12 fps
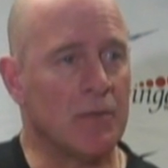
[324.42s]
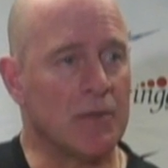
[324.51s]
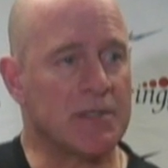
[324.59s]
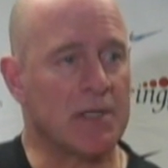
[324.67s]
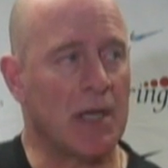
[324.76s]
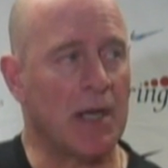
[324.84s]

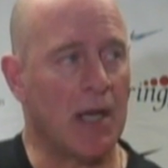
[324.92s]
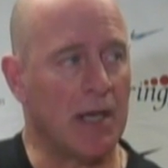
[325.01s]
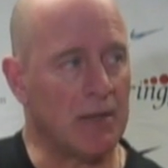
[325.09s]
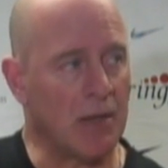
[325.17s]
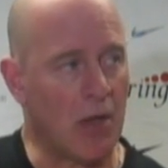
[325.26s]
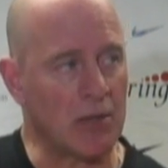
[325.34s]
We're set
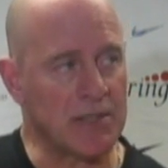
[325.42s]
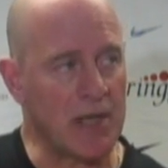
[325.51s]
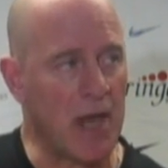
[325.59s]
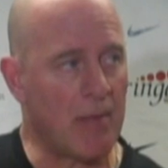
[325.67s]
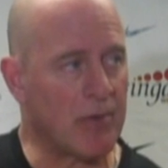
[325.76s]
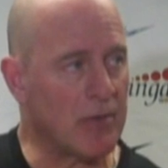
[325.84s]
at long
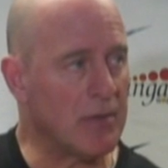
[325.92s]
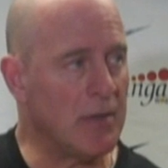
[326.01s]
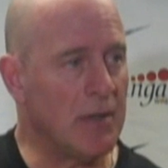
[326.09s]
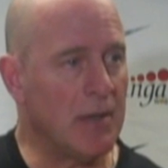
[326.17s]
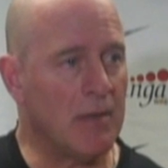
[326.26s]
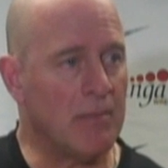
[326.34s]
snapper,
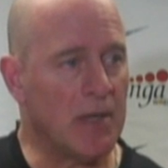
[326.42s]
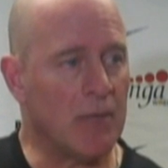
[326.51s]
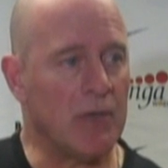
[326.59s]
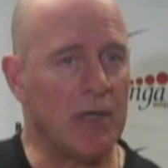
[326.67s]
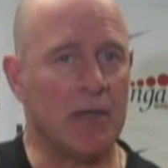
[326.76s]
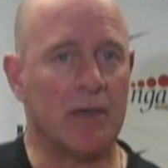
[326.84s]

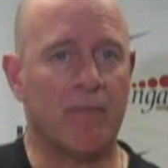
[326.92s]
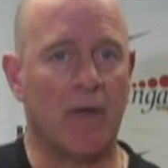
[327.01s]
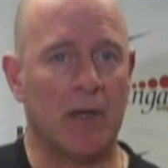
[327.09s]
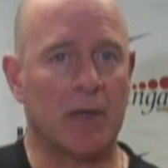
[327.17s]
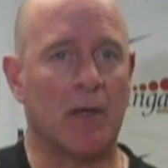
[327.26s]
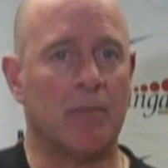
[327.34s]
but we need to
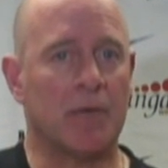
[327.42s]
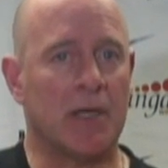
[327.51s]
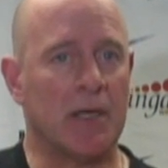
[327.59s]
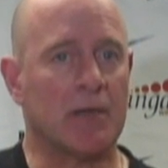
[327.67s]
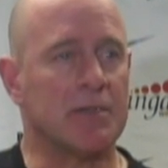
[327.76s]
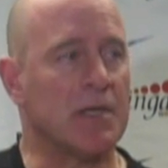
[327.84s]
find a couple
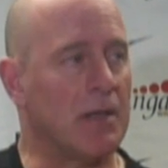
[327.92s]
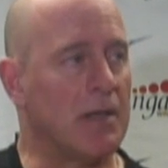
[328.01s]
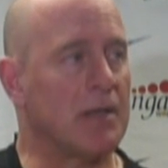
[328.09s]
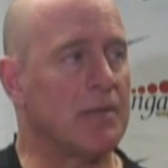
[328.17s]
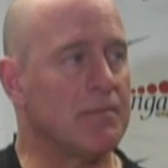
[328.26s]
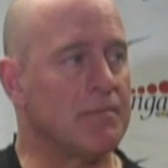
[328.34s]
kickers, I
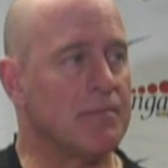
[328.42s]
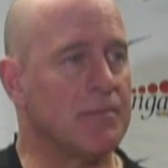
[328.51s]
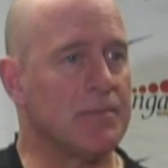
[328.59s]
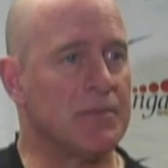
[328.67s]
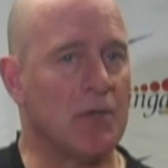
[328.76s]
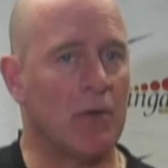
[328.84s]
think.
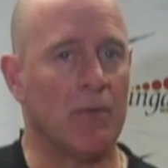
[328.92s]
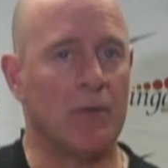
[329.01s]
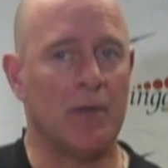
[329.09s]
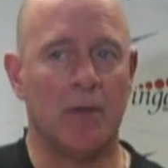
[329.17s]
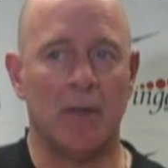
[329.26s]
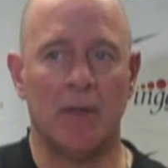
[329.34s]
So
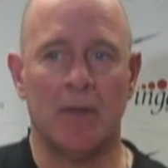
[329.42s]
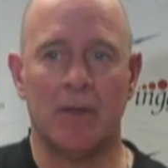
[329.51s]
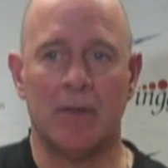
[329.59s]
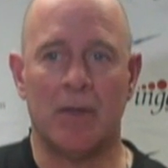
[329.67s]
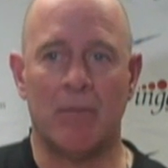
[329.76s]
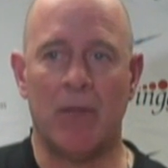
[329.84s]

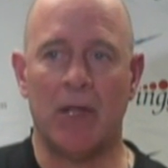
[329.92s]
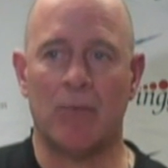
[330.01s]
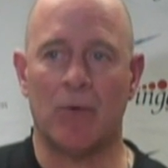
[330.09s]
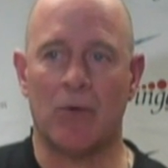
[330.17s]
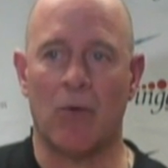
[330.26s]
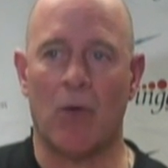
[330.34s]
the
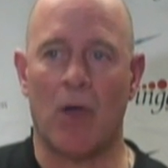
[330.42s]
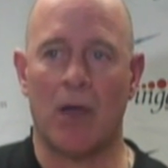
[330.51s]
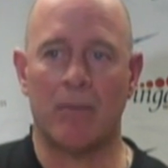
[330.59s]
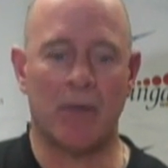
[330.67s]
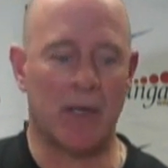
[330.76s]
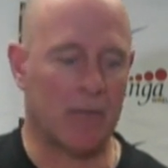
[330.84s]
beat will go
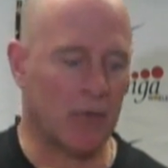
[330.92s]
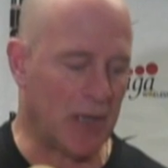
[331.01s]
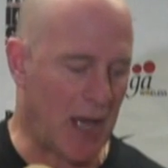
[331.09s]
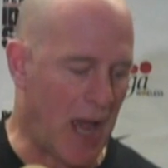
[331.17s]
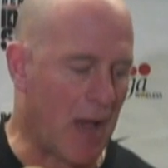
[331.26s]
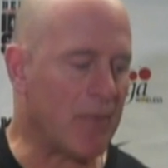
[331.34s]
on, but I'm
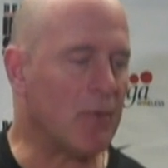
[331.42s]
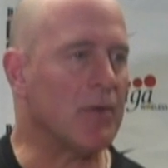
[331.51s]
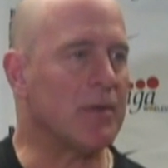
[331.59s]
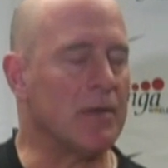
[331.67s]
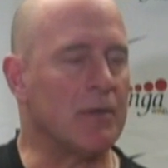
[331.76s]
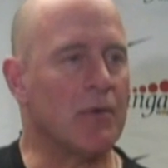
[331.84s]
really happy
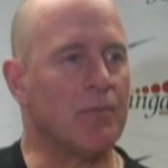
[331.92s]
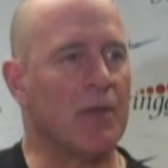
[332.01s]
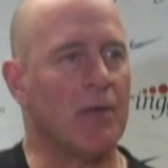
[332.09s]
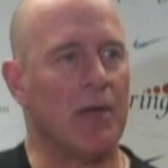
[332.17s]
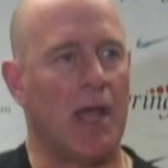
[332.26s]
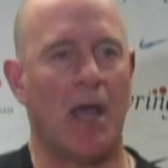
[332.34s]
with the group
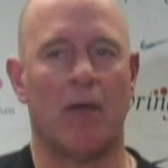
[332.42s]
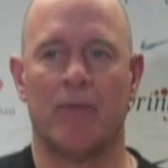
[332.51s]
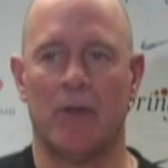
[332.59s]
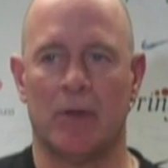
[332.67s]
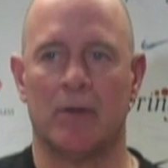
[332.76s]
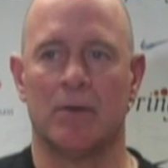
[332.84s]
that we have
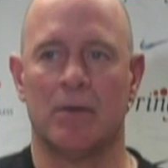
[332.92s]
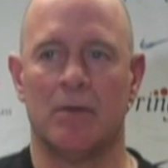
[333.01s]
here.